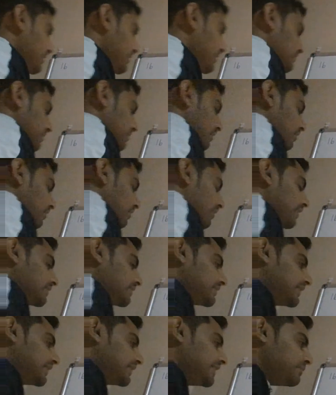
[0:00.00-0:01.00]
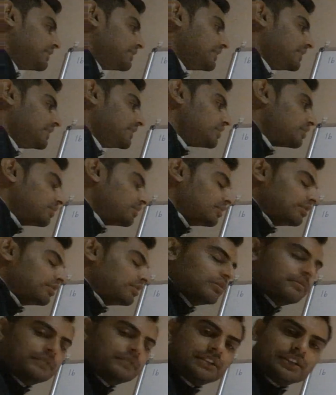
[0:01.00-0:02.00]
So lastly, we need
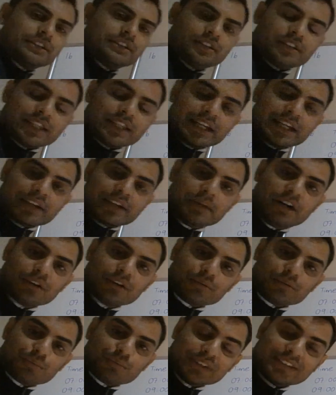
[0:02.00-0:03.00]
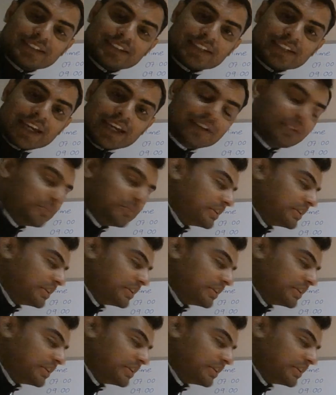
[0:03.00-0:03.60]
to think about what scale we're